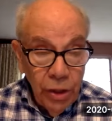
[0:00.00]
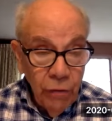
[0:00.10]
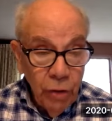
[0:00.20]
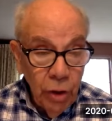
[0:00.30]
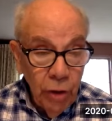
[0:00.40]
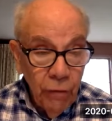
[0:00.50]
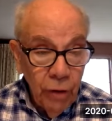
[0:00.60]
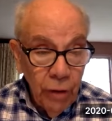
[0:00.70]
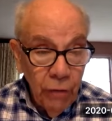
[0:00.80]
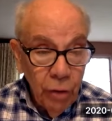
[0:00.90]
of
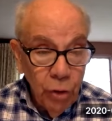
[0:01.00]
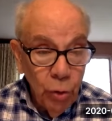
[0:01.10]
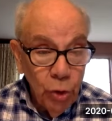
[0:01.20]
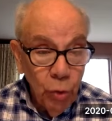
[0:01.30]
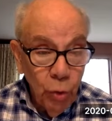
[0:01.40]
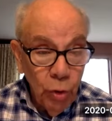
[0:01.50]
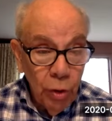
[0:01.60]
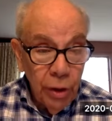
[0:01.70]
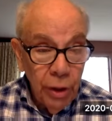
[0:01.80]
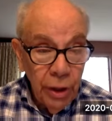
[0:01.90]
the Jewish
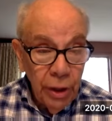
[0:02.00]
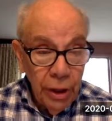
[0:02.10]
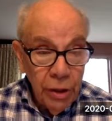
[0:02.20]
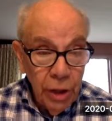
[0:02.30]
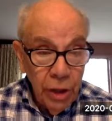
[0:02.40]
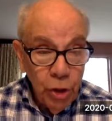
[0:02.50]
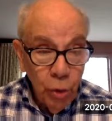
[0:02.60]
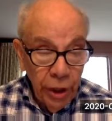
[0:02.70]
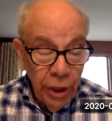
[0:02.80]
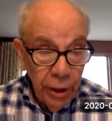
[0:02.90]
world is
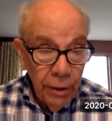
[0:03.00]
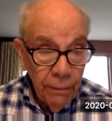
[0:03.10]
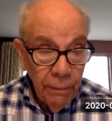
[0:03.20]
shrinking,